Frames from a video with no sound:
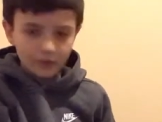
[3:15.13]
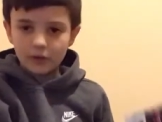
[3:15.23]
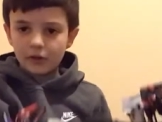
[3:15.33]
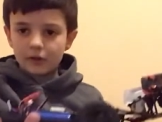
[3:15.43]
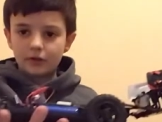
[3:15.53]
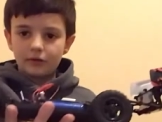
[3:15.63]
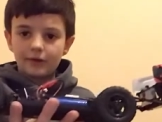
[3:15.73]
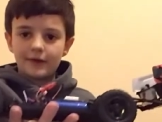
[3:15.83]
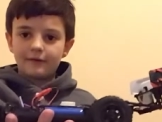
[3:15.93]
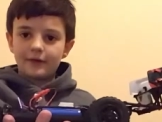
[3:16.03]
and it goes a
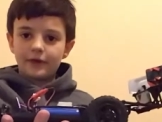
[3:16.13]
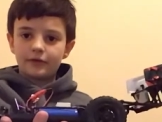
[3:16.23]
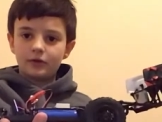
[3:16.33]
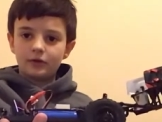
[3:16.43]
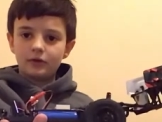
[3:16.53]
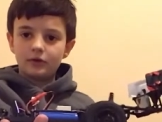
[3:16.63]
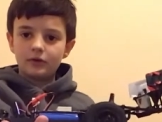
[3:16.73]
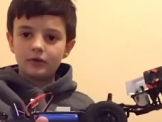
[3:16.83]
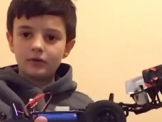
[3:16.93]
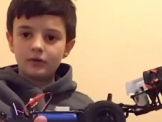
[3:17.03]
lot faster.
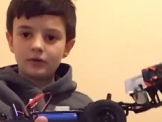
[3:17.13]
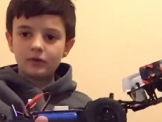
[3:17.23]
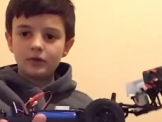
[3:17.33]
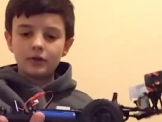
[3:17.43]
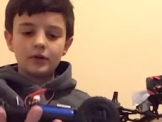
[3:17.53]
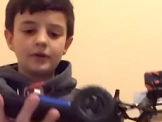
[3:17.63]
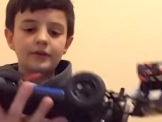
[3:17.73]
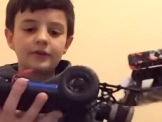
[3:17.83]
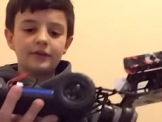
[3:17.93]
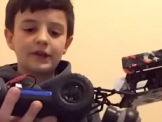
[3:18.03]

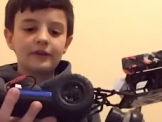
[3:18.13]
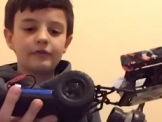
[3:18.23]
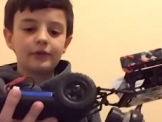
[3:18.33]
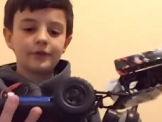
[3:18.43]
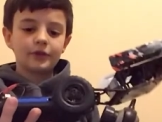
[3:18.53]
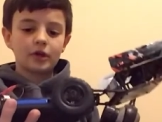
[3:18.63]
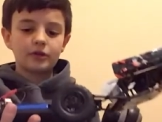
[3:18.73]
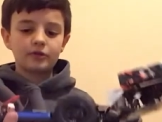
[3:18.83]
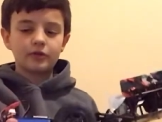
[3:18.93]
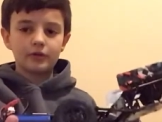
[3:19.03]
This is not fully
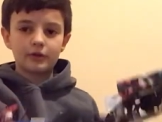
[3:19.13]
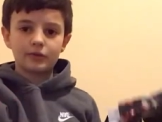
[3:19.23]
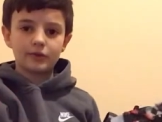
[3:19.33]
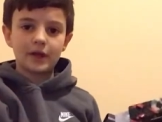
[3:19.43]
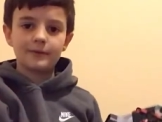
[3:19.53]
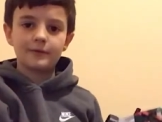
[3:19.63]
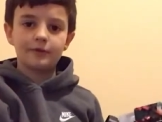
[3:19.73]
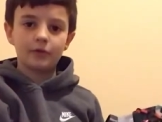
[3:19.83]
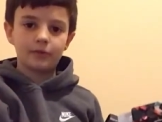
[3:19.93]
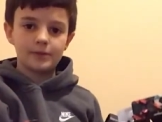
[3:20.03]
charged, so this will not be
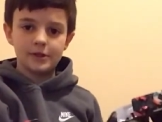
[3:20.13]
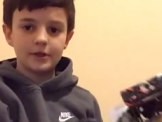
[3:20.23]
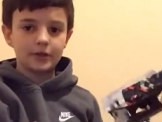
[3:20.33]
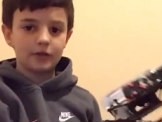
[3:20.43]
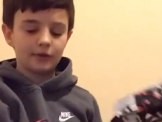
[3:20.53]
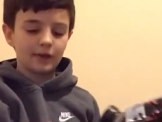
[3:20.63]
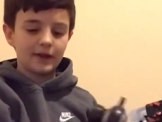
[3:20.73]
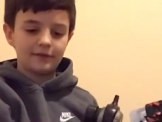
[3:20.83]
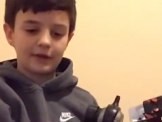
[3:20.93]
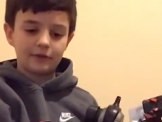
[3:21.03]
full speed. It goes a
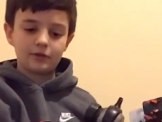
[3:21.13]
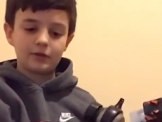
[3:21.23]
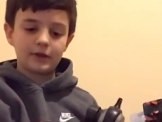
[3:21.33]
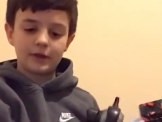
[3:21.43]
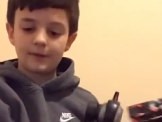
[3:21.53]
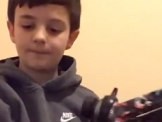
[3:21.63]
lot faster than that.